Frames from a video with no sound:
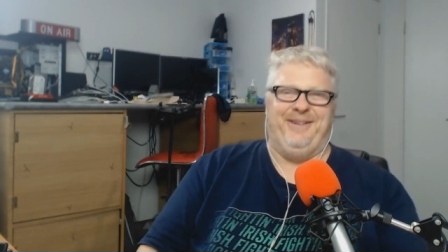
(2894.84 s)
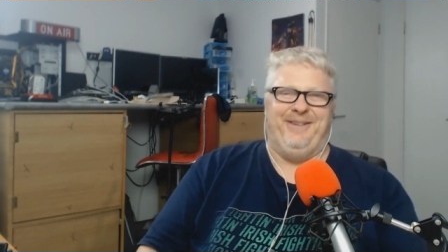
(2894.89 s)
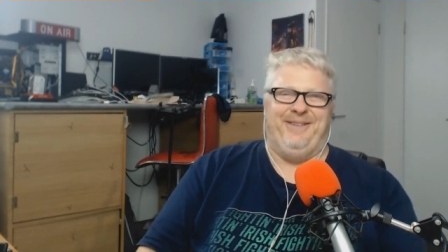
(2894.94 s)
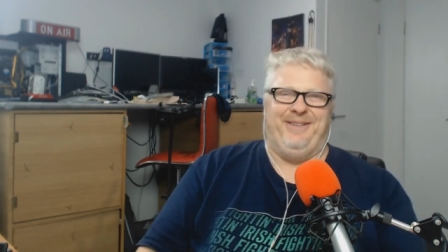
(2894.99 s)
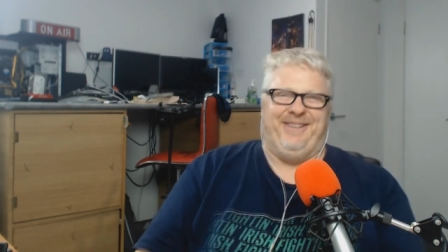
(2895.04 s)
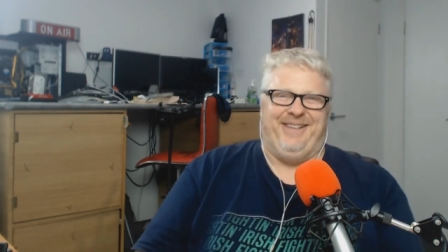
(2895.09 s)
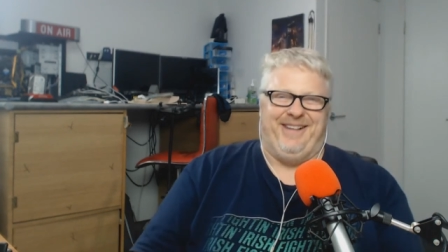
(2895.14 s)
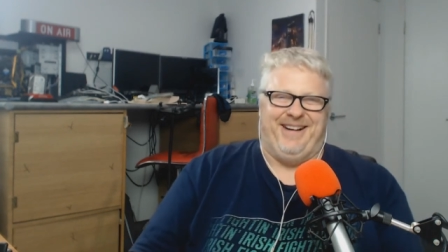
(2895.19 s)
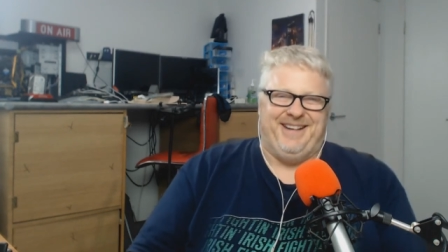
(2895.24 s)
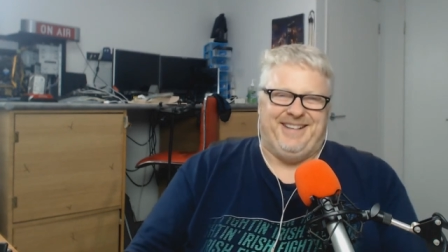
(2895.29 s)
All
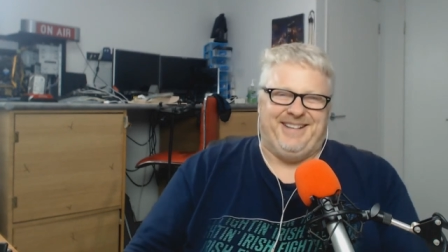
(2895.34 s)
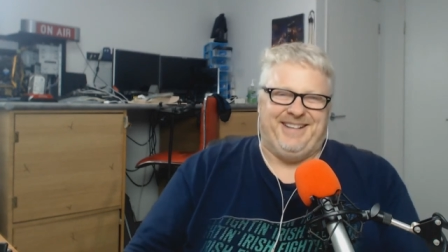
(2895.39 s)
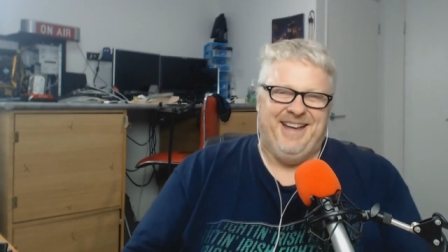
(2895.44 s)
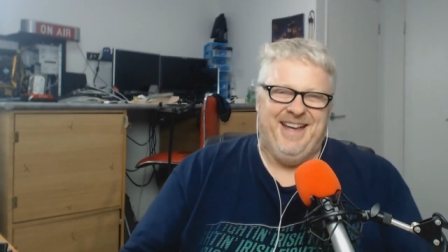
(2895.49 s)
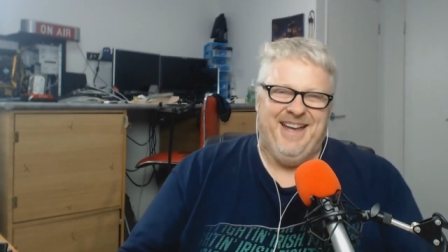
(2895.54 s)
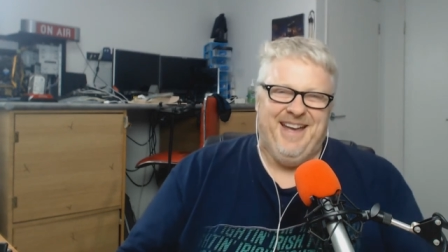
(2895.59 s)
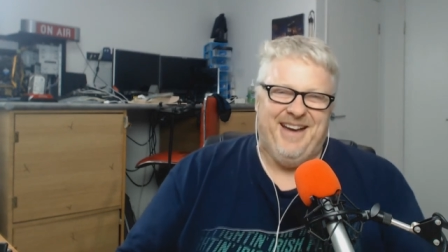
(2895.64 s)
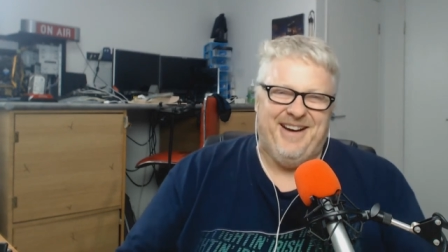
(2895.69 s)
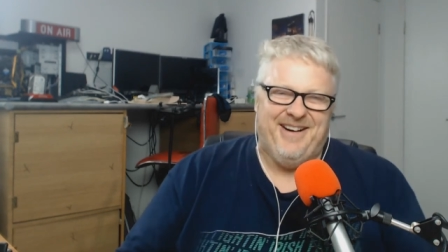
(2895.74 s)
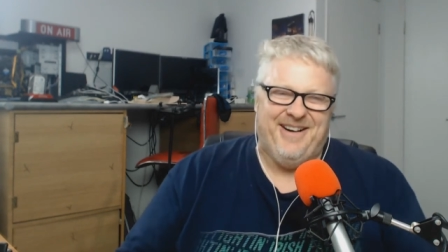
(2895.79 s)
right.
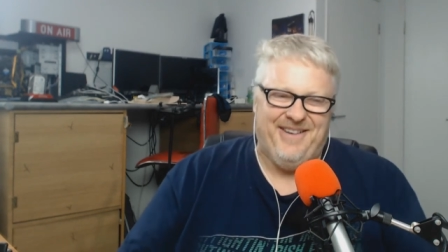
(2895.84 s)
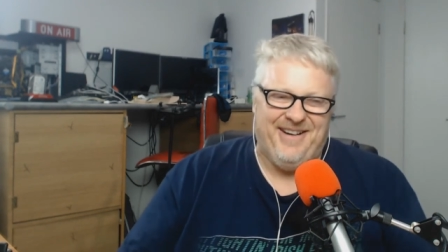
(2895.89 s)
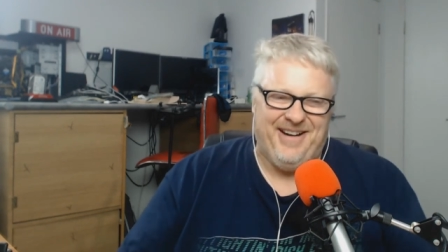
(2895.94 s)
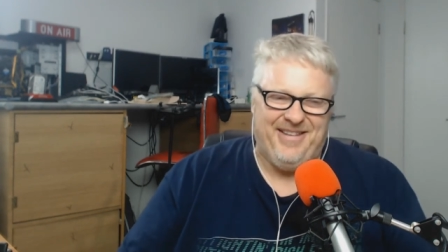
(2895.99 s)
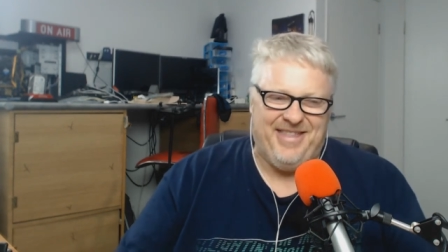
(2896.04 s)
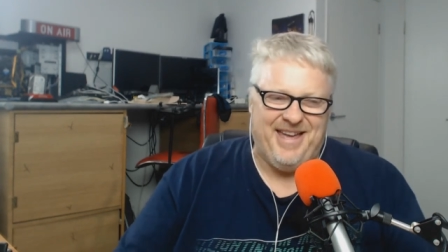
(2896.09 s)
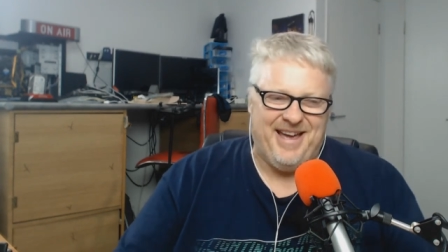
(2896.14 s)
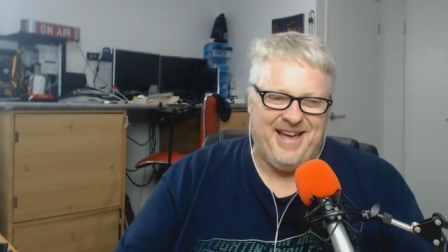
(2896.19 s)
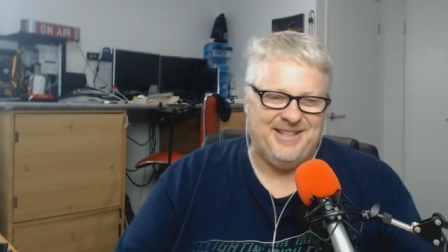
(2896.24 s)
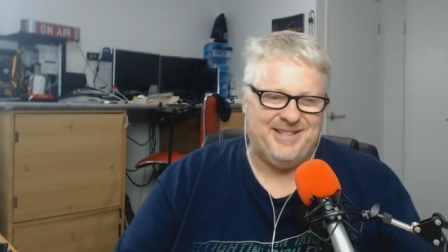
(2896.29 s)
All right.
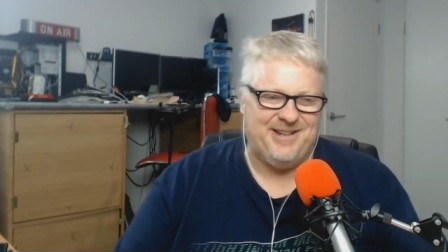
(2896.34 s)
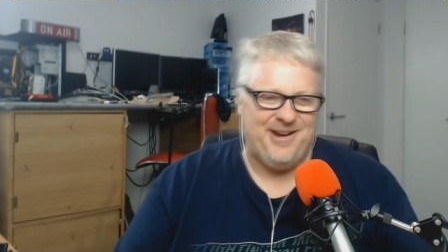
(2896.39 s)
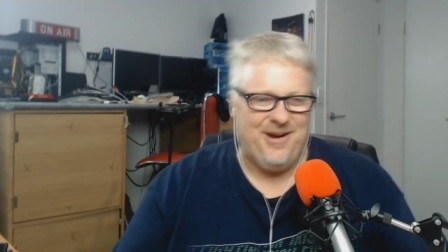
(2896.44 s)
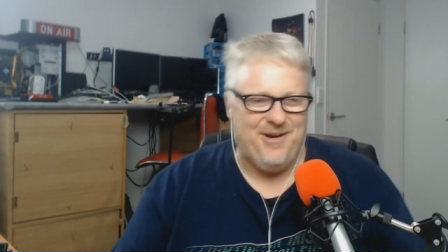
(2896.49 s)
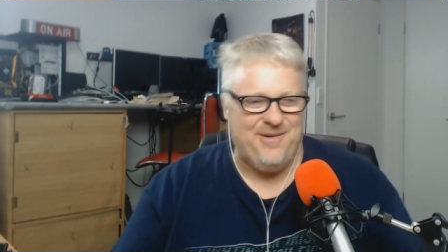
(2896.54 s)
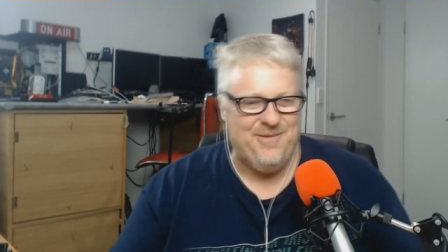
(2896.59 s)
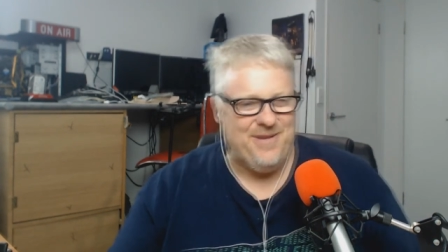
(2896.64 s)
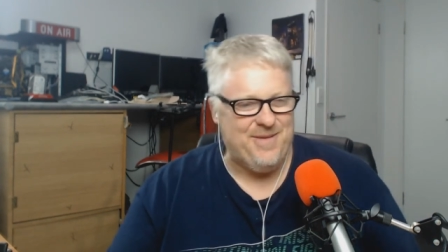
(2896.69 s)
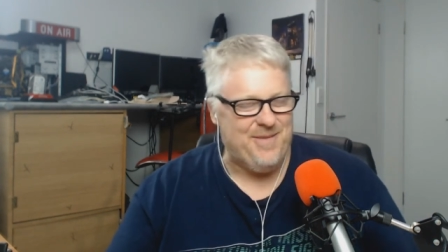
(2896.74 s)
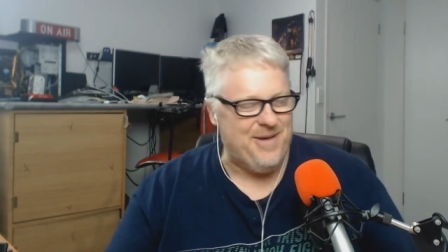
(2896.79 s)
Thanks,
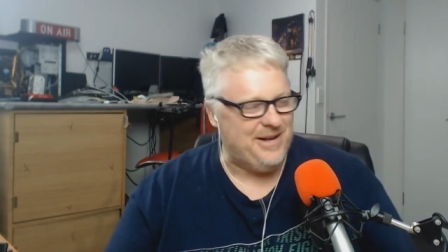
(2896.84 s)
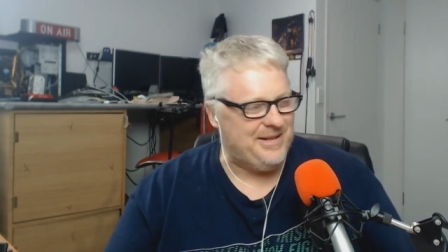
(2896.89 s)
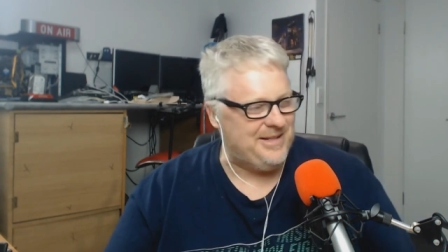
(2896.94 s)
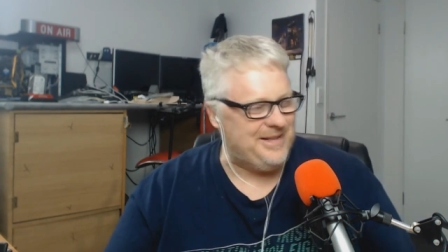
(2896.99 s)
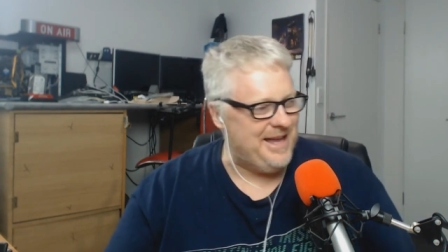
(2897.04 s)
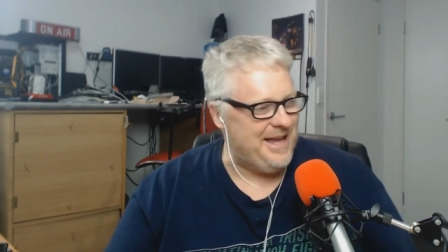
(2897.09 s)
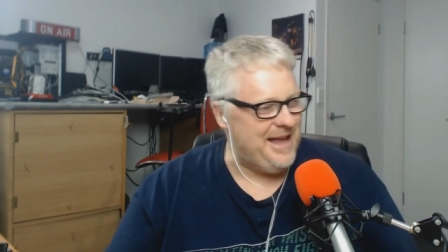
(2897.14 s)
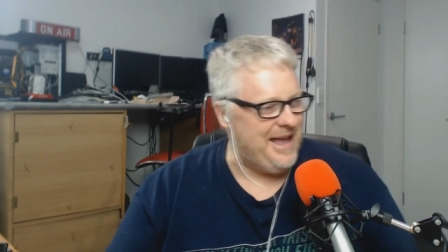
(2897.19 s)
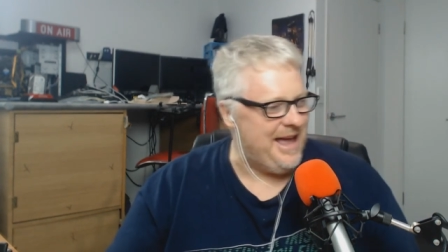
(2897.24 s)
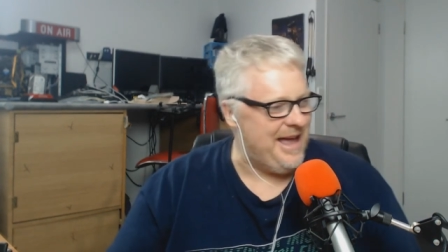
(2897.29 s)
Joe. We might
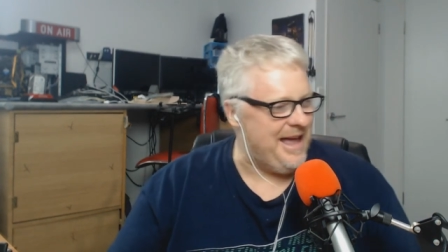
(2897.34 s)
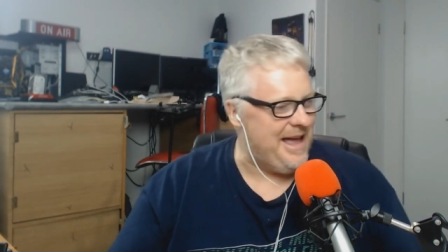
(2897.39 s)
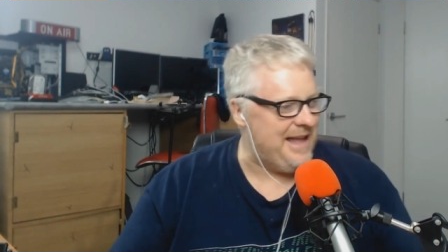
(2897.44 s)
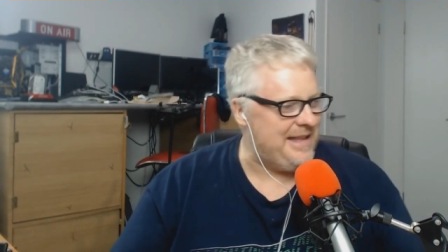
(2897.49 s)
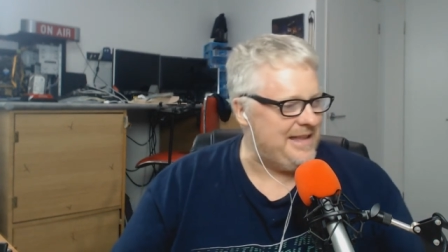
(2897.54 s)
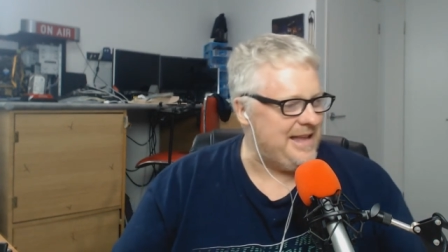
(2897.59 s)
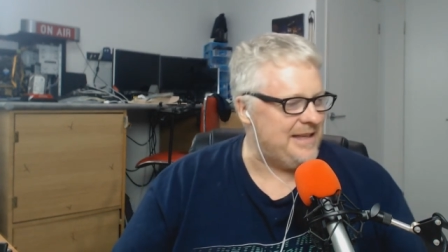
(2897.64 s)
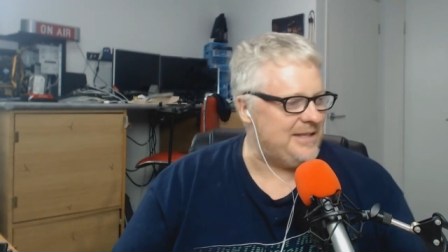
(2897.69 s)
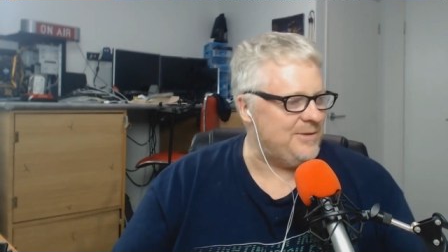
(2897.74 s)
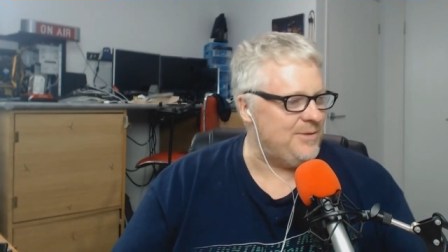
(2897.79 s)
see you uh,
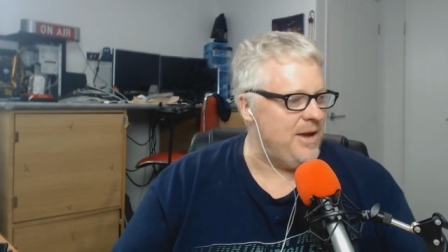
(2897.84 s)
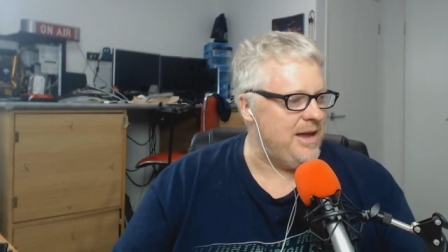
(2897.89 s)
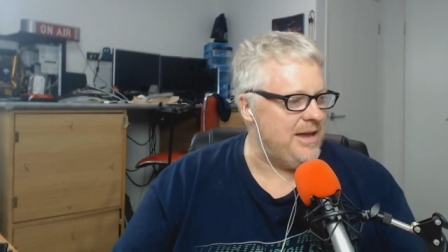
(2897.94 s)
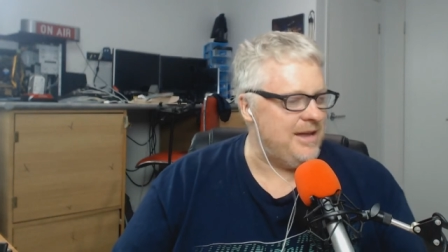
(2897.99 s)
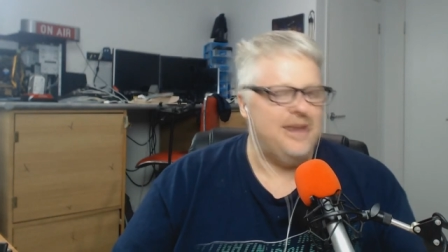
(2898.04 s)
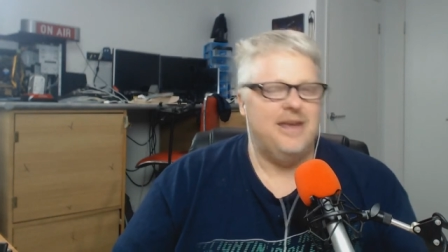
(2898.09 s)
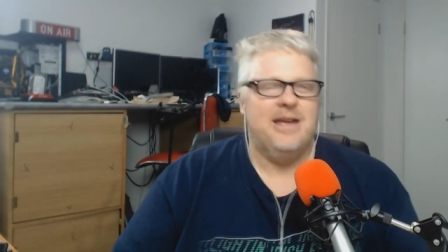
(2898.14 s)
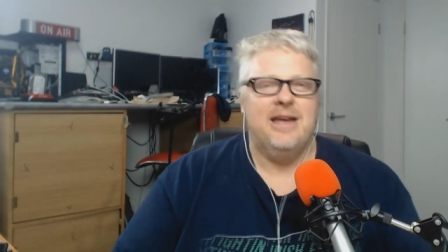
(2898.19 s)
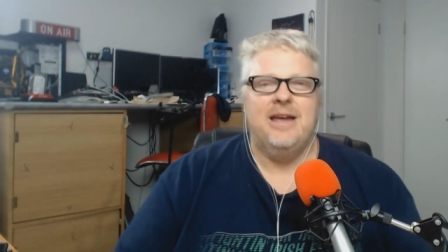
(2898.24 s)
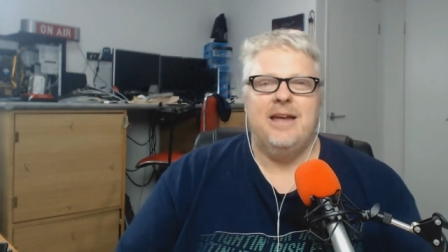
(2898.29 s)
next
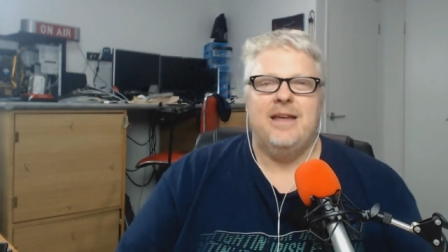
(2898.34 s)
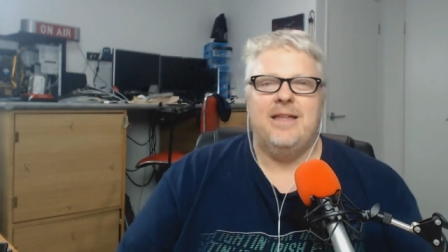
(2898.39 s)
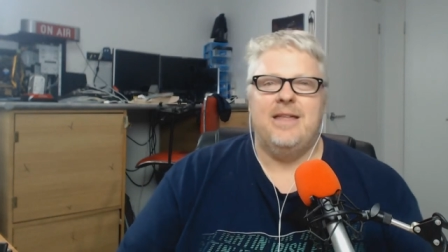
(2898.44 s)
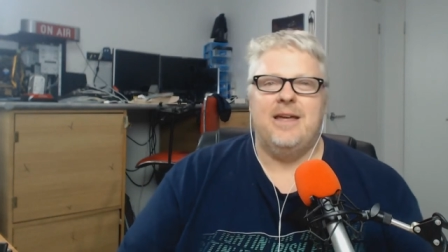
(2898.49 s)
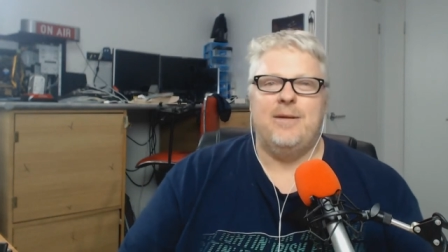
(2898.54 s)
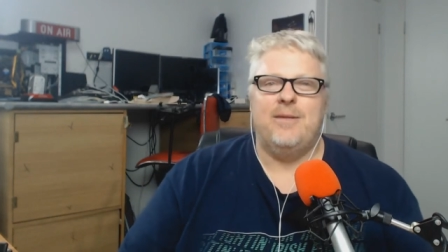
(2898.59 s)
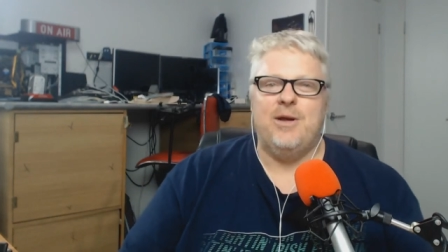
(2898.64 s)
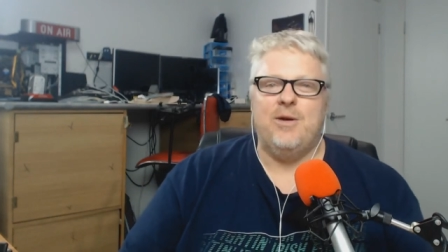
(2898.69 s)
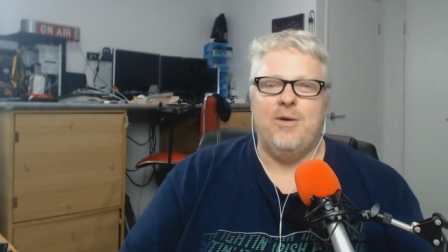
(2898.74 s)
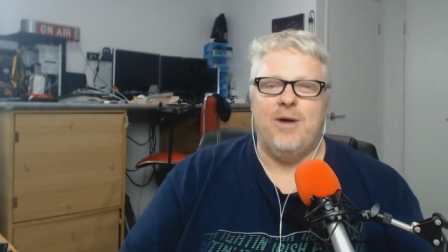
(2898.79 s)
week.
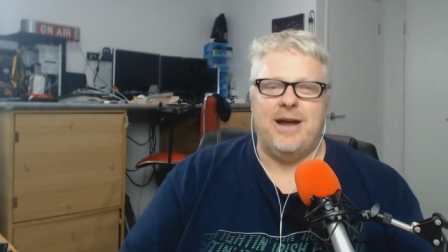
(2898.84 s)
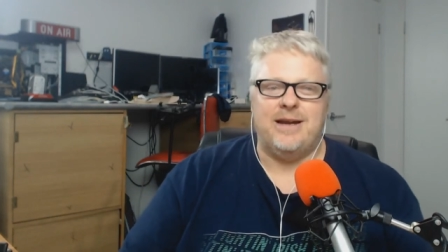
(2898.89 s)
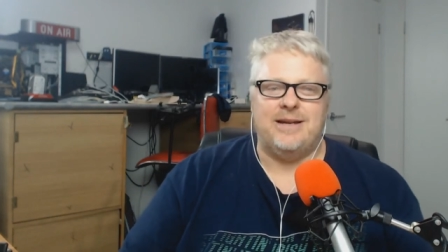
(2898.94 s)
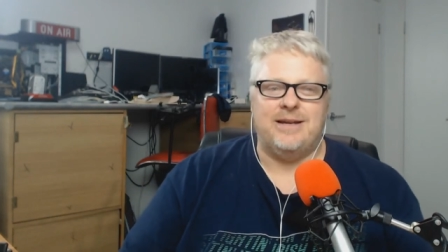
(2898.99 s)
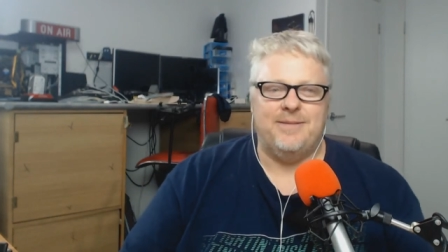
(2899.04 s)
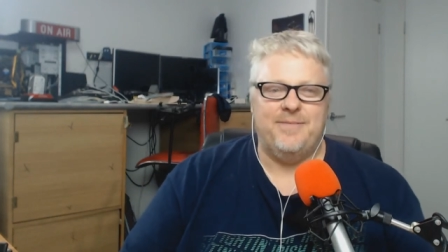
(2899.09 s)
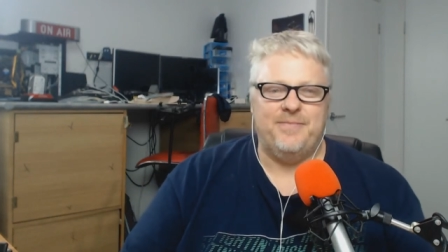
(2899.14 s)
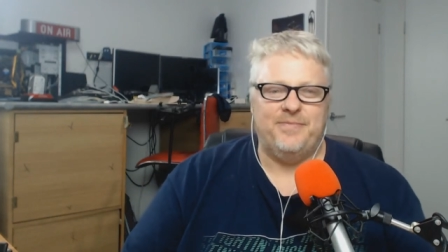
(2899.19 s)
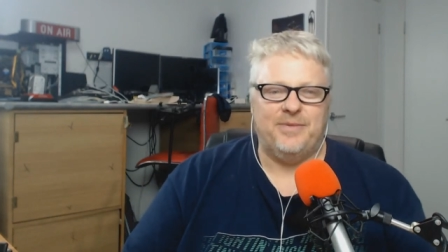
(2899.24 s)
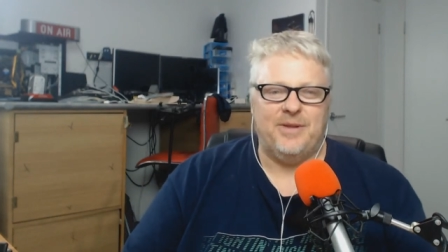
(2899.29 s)
That'd be great.
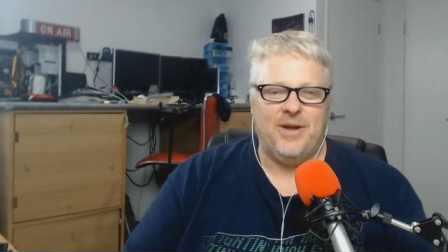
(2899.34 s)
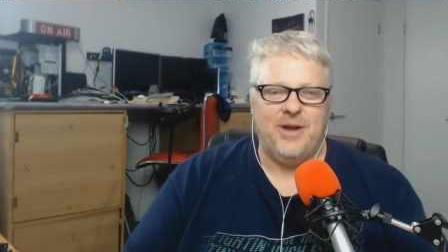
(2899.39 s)
Yep.